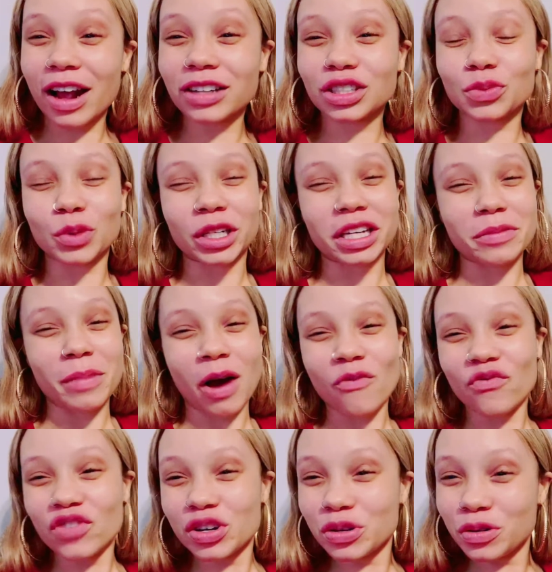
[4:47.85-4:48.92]
I just want to get my
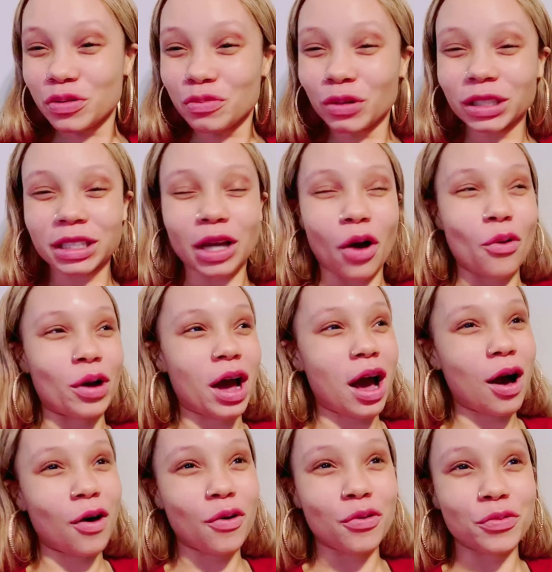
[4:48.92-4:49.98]
food. What's going
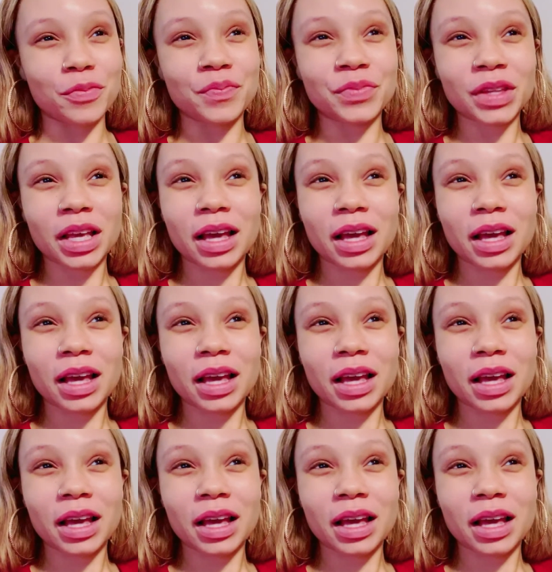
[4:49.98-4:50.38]
on?